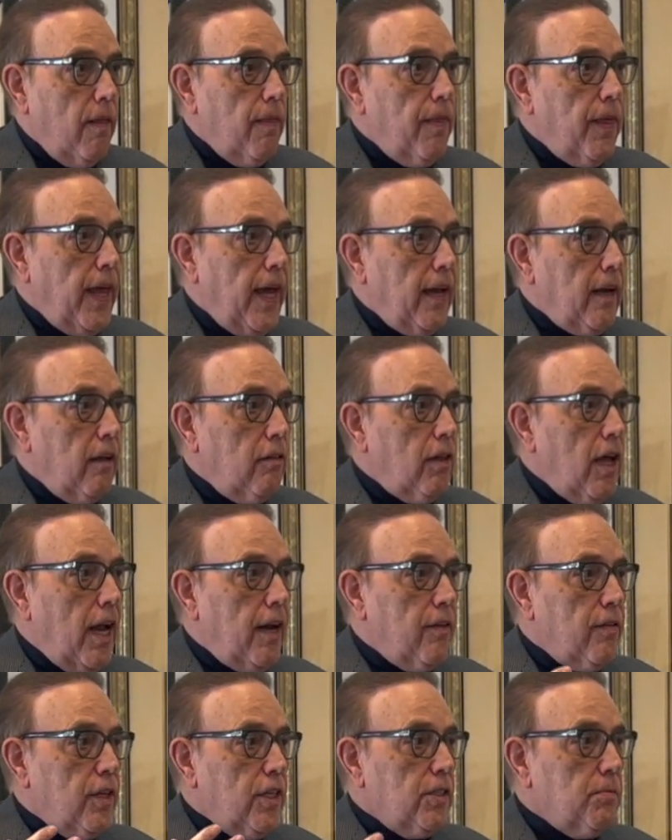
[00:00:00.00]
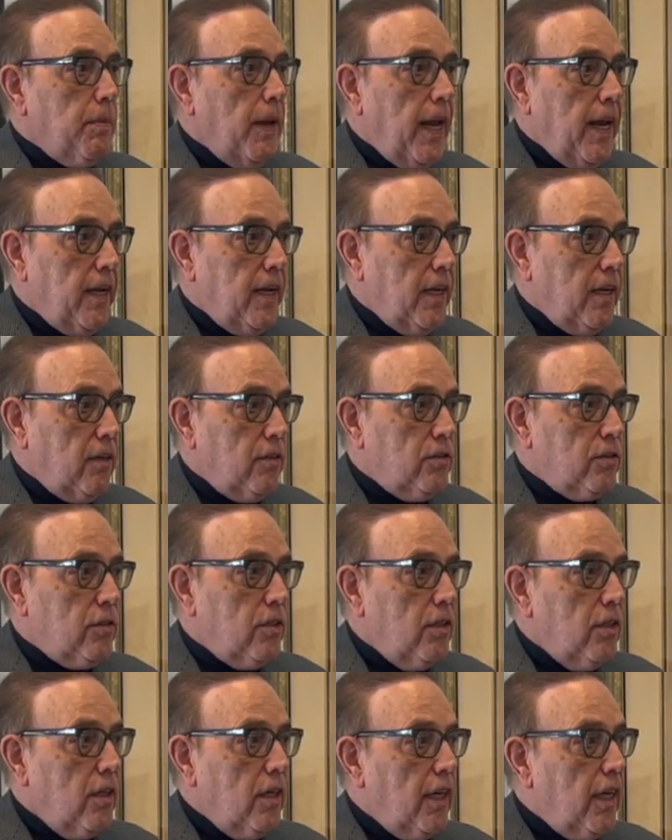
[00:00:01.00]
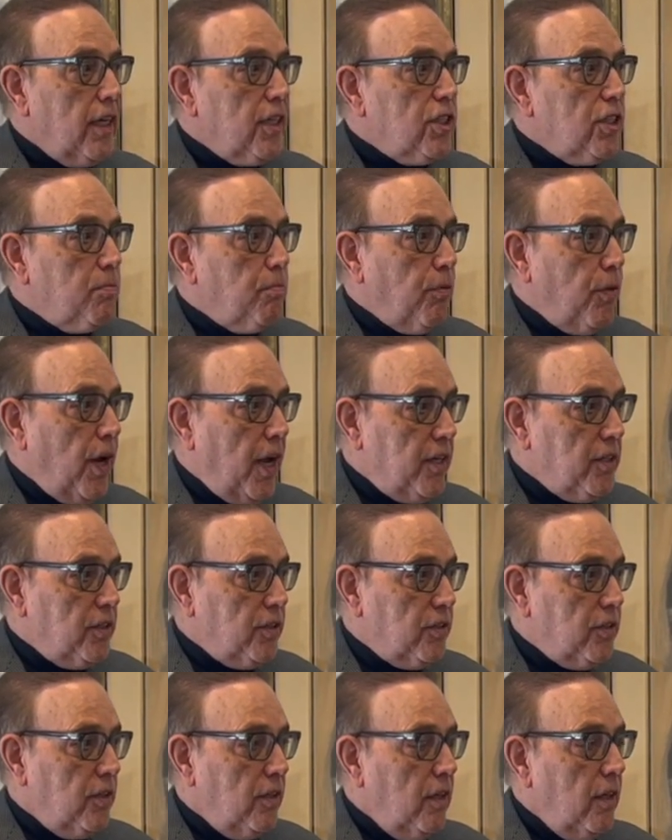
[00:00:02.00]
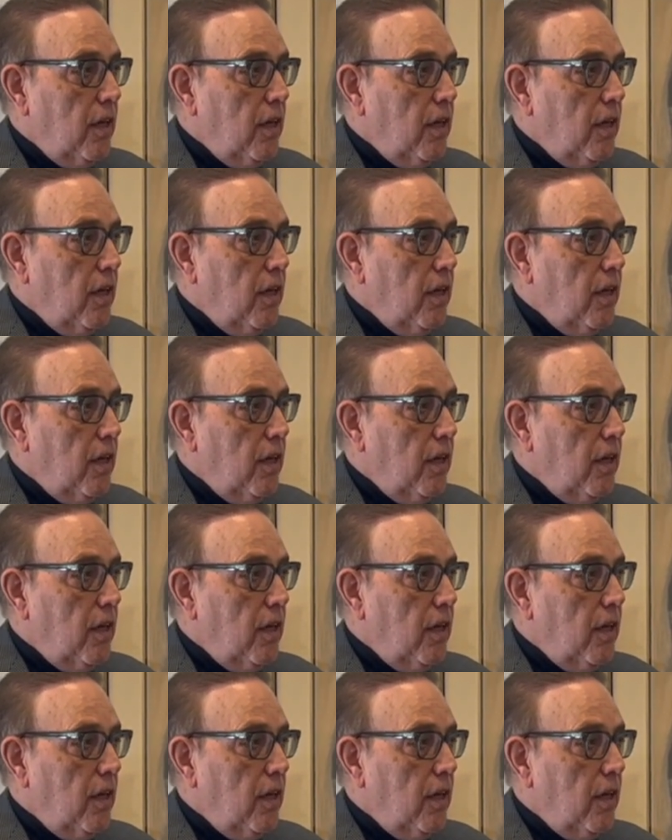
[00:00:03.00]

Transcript: that a lot of these paintings express.